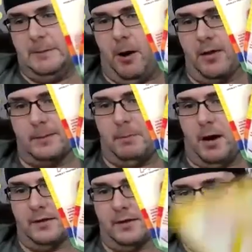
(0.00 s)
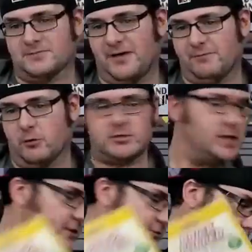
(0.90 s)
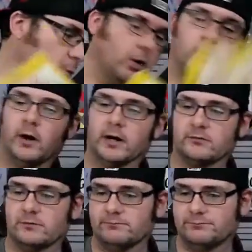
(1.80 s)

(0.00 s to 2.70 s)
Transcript: Keep hauling and balling, guys. 506 from No More Bricks.